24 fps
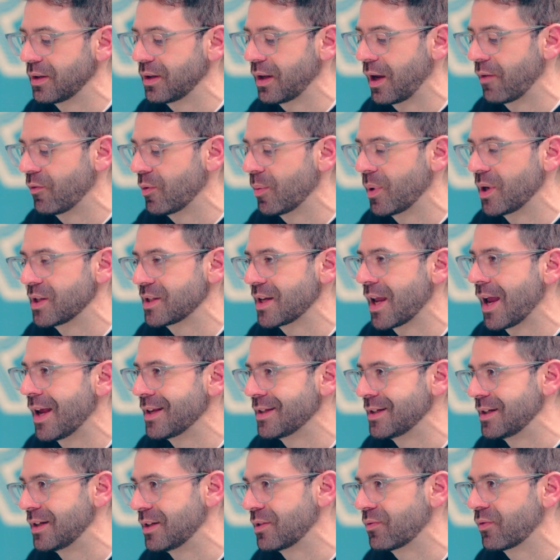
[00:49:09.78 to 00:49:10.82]
everybody's
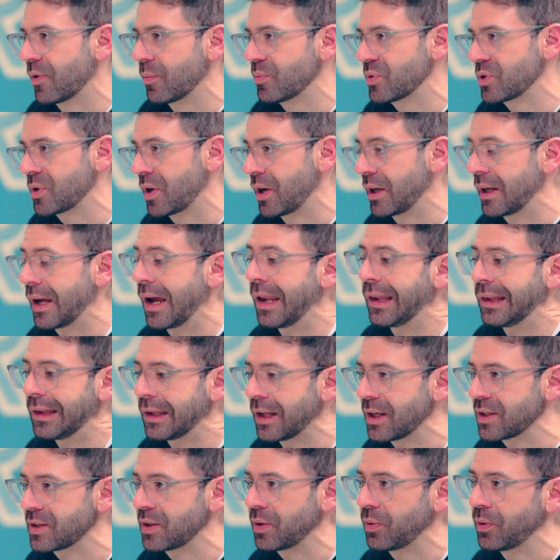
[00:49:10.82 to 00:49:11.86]
hesitant from starting
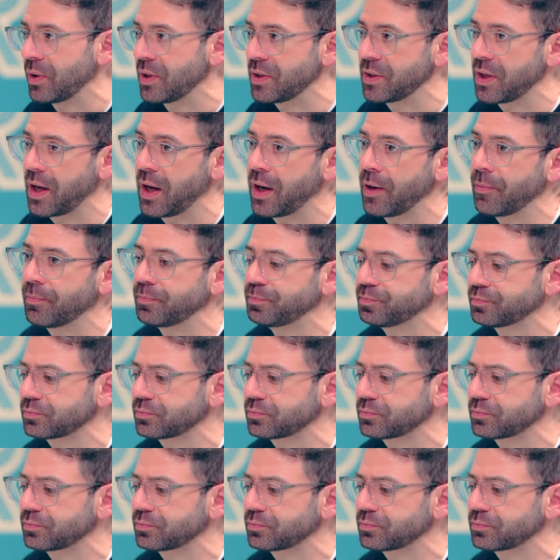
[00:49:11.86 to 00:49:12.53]
unless there is an